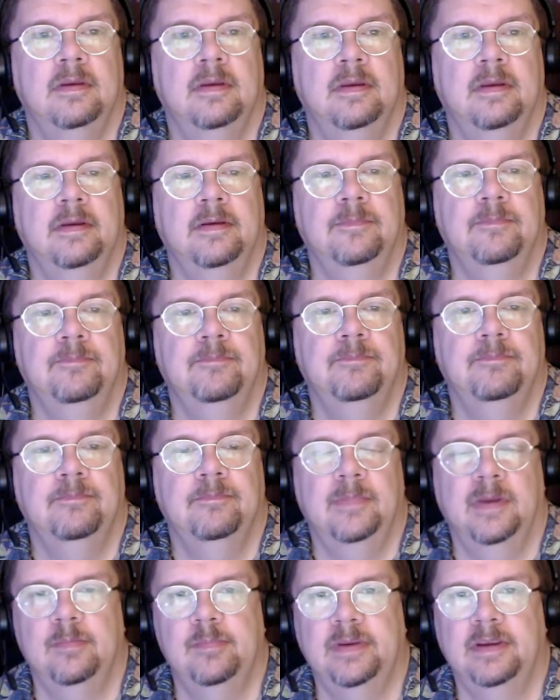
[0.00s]

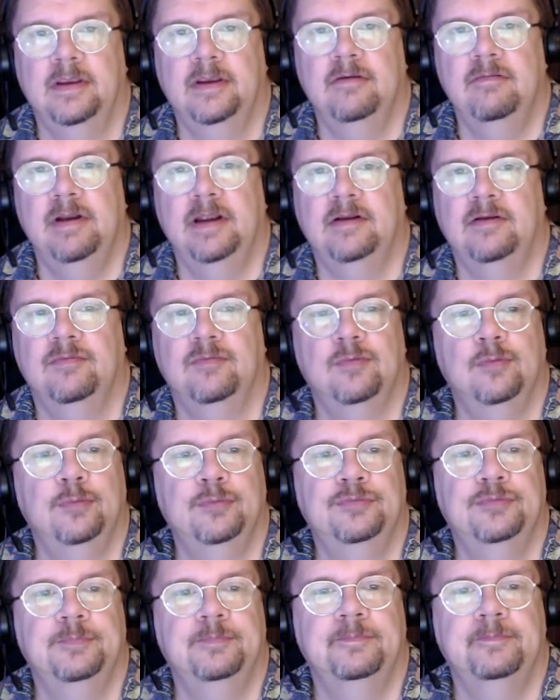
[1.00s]
By being correct, of
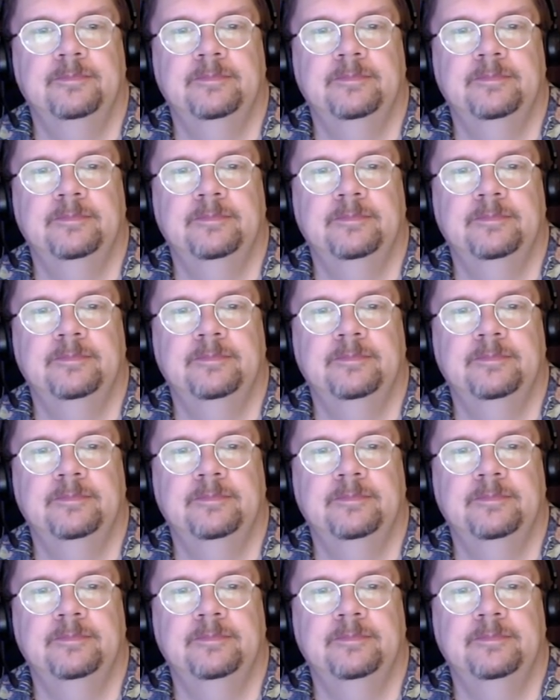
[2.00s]
course.